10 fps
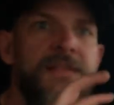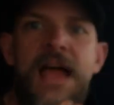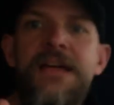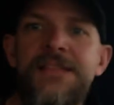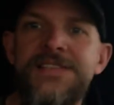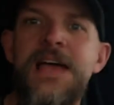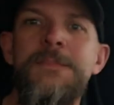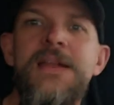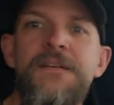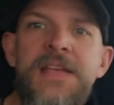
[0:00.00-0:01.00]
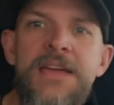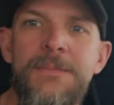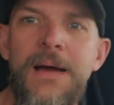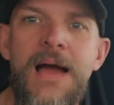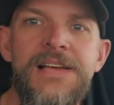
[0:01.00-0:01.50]
Does that mean I've taken
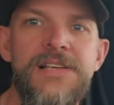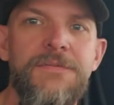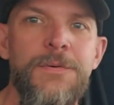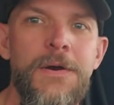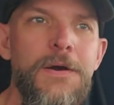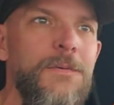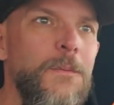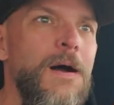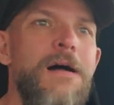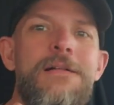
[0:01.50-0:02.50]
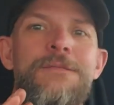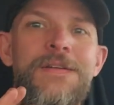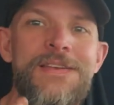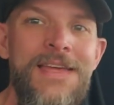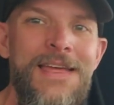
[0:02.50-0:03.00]
my eyes off the road? Well, if
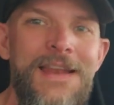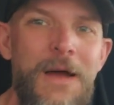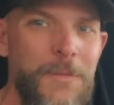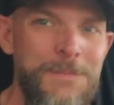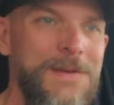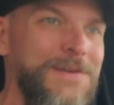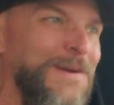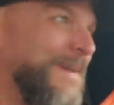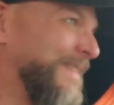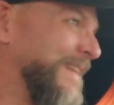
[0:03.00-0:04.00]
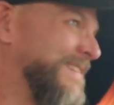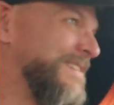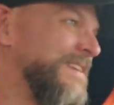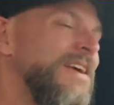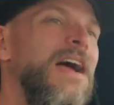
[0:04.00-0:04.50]
it did, I wouldn't be doing
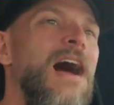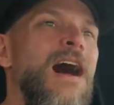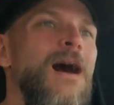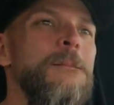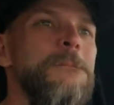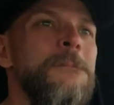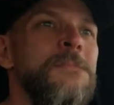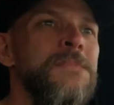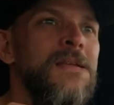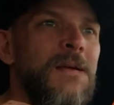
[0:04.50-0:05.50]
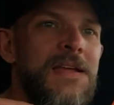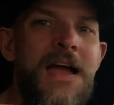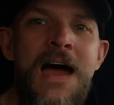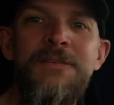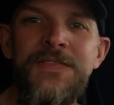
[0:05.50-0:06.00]
this.
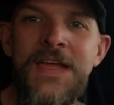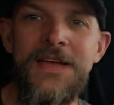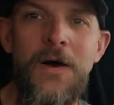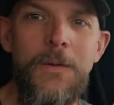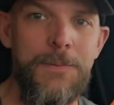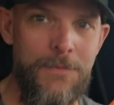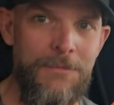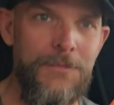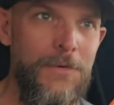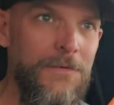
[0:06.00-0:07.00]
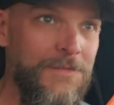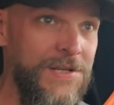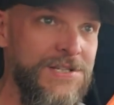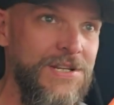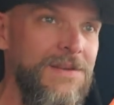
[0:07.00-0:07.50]
You have a thing called peripheral
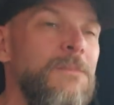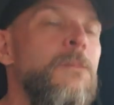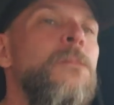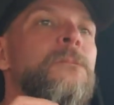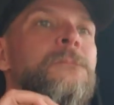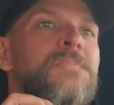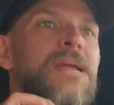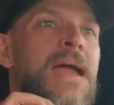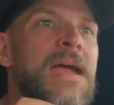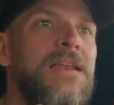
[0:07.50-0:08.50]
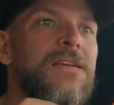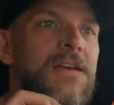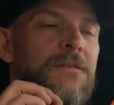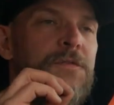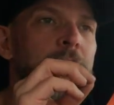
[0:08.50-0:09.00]
vision, and
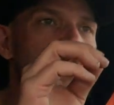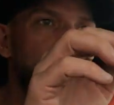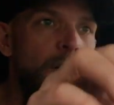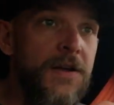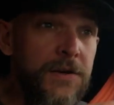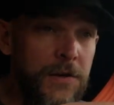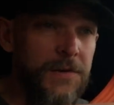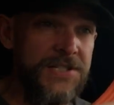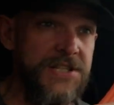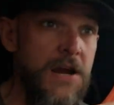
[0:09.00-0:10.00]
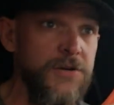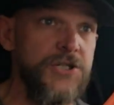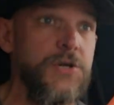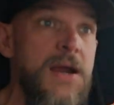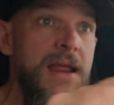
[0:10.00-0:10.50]
if all you do is stare
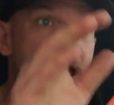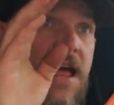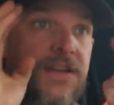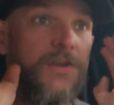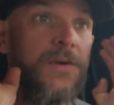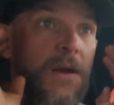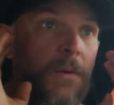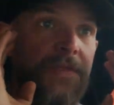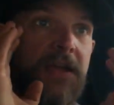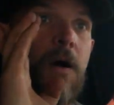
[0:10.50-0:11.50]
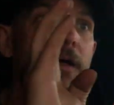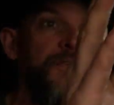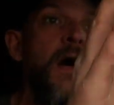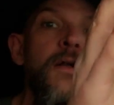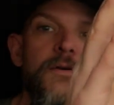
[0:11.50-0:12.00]
straight ahead, you get what they call
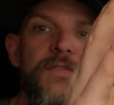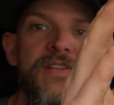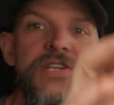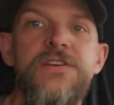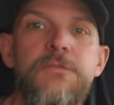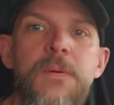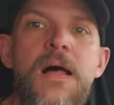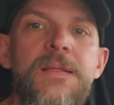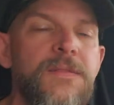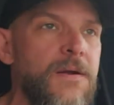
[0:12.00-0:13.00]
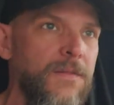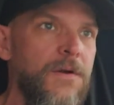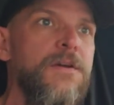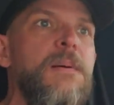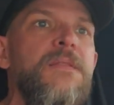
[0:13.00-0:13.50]
tunnel vision. You've probably
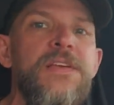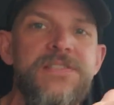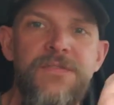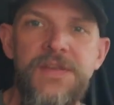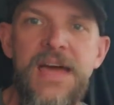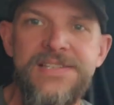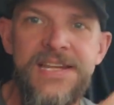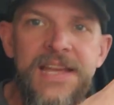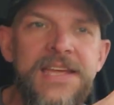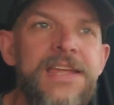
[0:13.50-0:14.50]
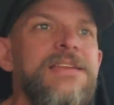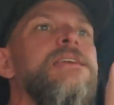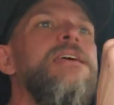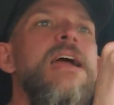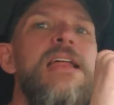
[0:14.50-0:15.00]
learned about this if you got a ticket
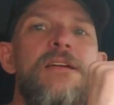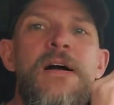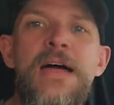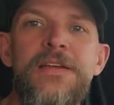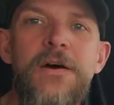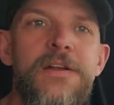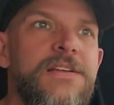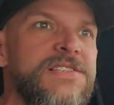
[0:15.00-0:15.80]
and you've had to go to